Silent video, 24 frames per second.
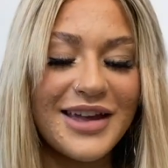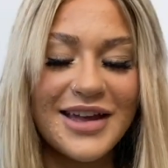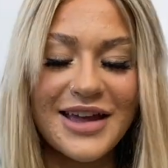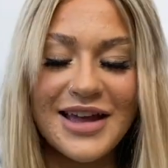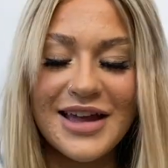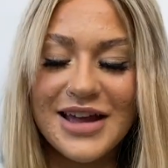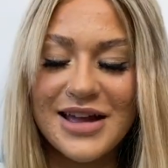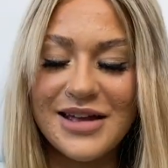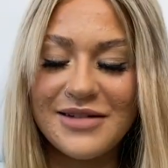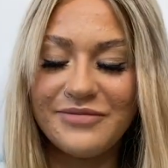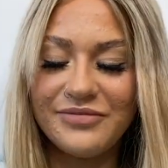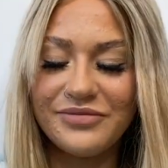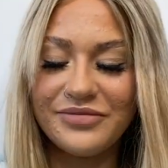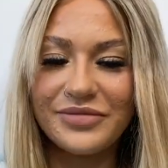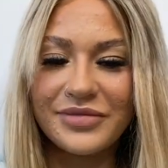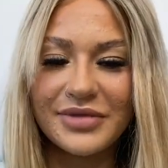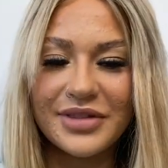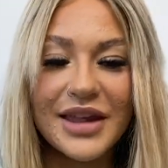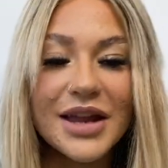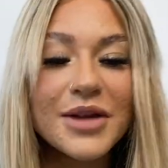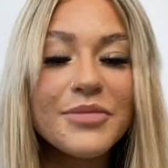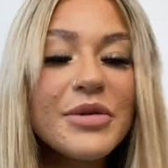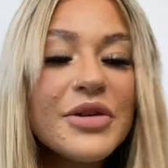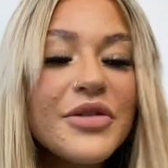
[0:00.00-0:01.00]

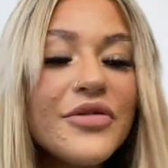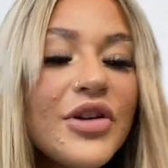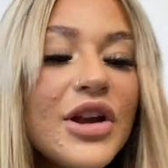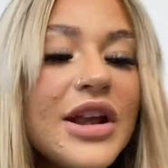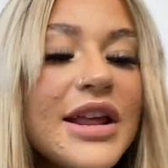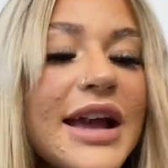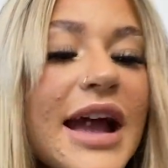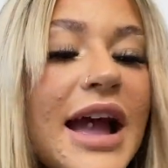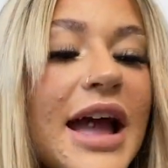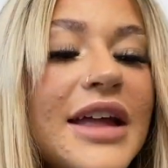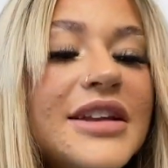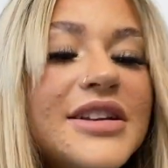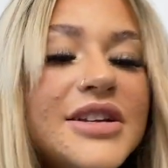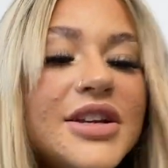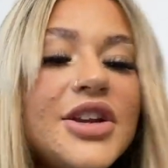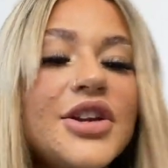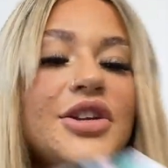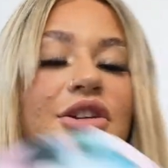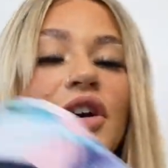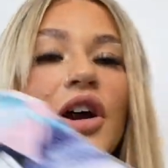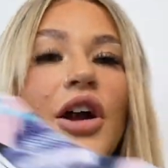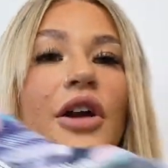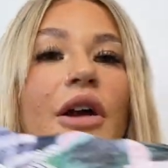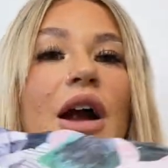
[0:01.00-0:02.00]
They'd be really handy.
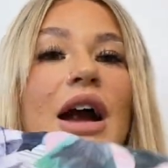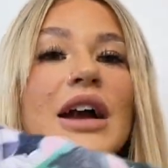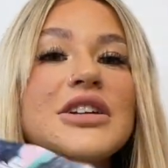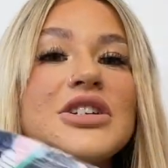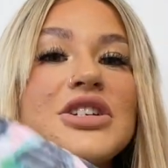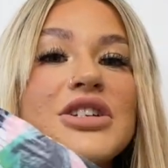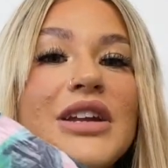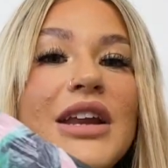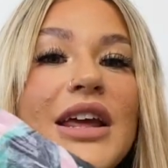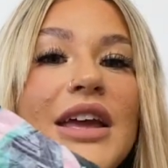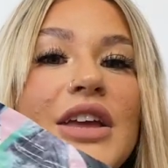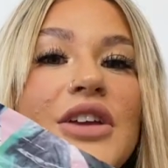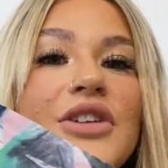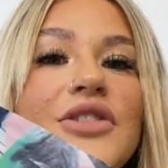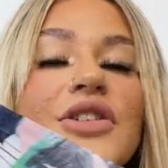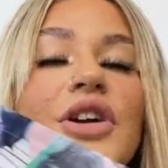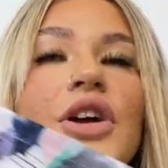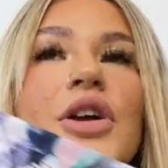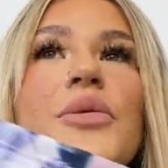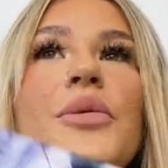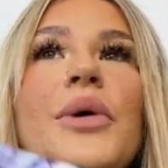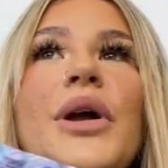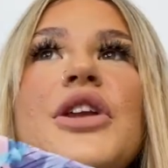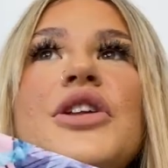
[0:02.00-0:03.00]
No, actually, you
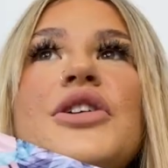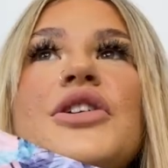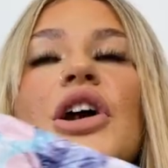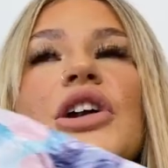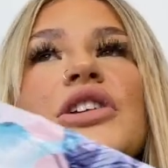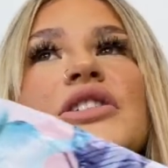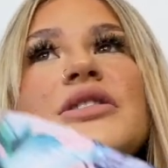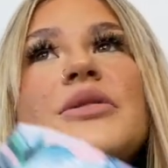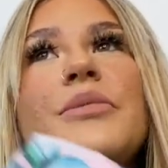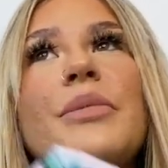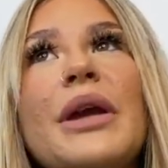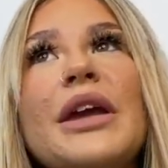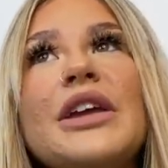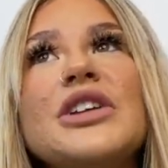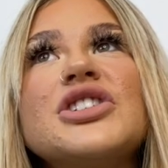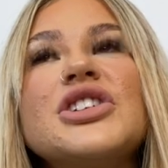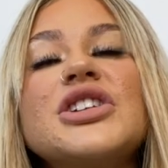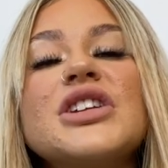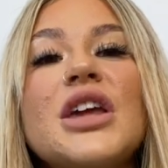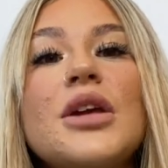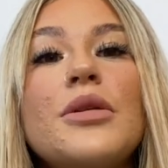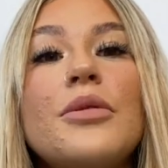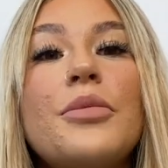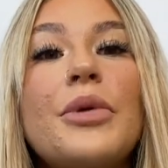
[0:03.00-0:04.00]
know when you go to the beach and
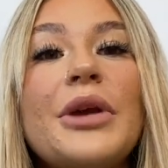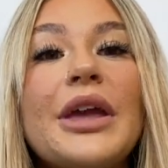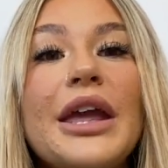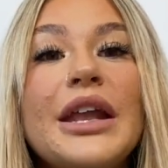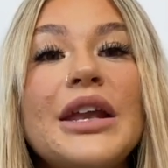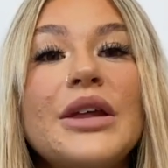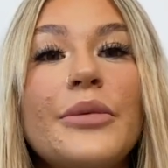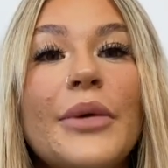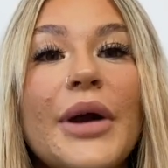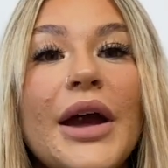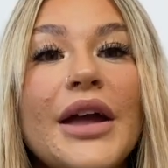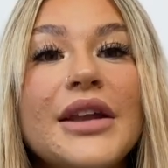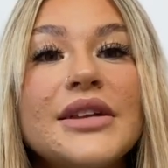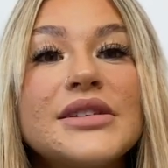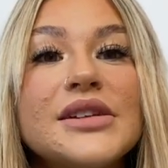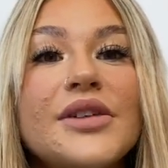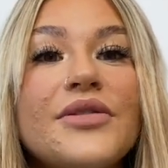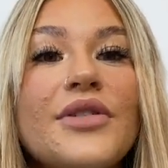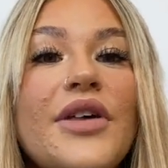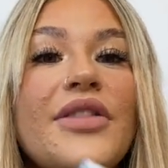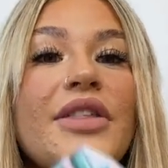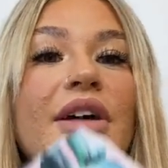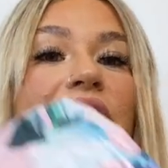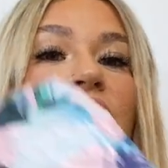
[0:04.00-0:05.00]
you get your bikini wet and
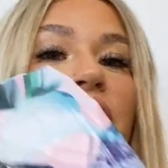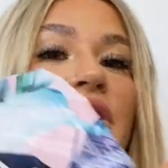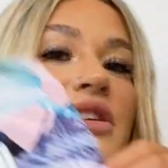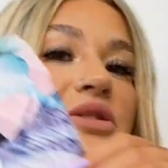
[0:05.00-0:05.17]
stuff like that?